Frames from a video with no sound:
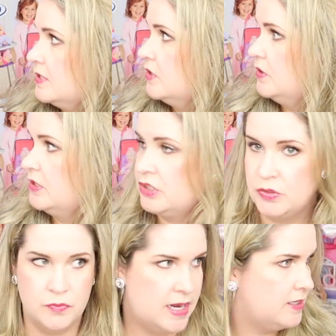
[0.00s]
just going
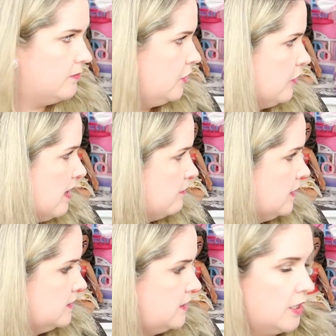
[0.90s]
to randomly grab
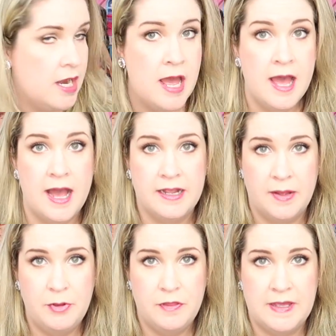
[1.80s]
things here. A
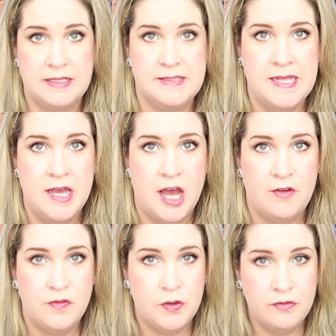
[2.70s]
couple things.
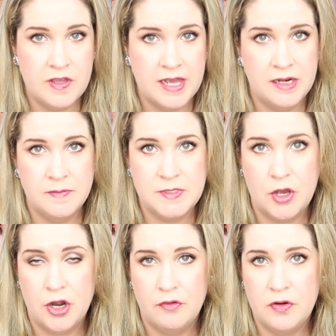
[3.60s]
A few of the items
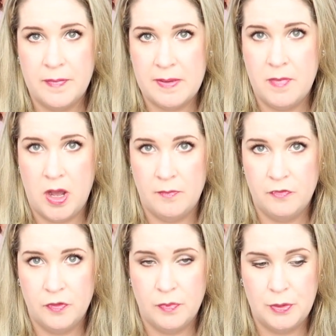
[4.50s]
are from my mom
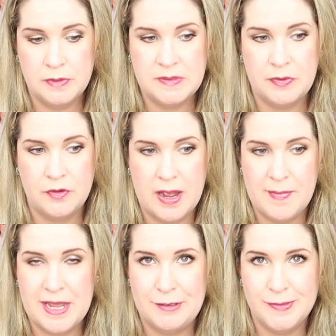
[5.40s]
for Rose, but they're at
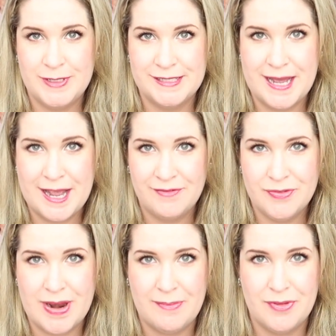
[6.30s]
my house because I have
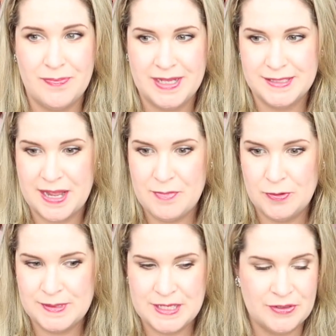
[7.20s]
to wrap them because I'm
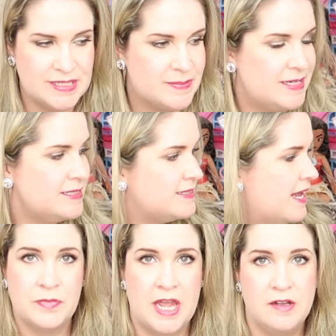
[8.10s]
hosting Christmas.
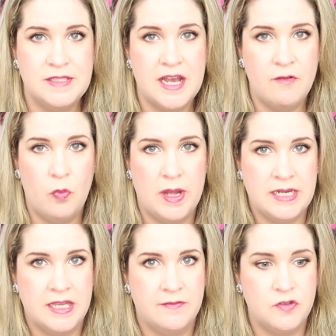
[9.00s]
I also have
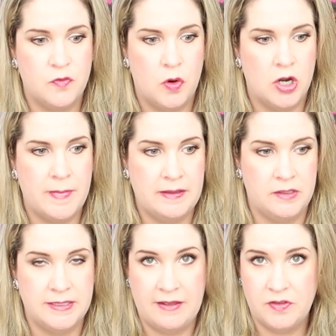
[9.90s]
one gift for my
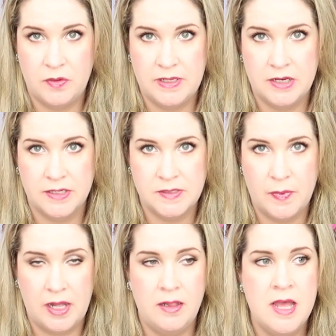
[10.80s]
little nephew in here as
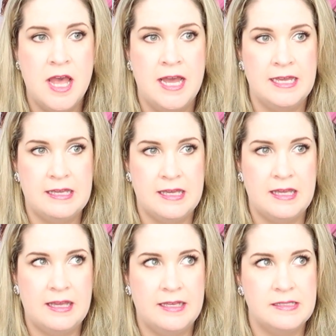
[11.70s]
well.
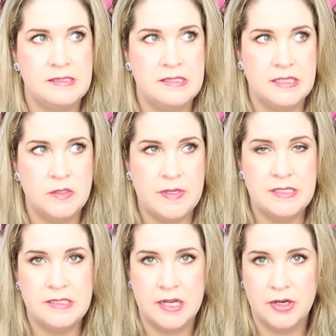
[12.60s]
He is 6
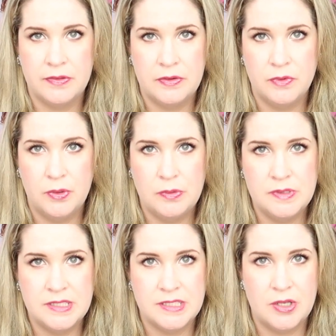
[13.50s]
weeks younger than
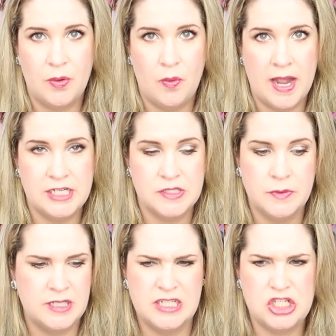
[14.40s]
Rose, so I just
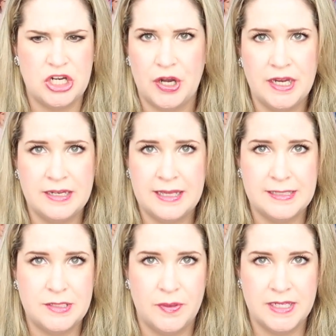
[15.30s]
wanted to share it in
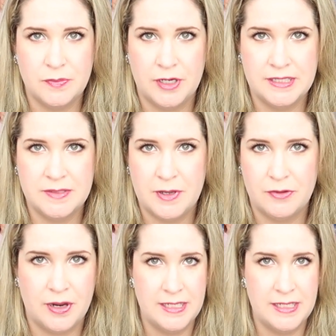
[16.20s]
case you guys wanted some other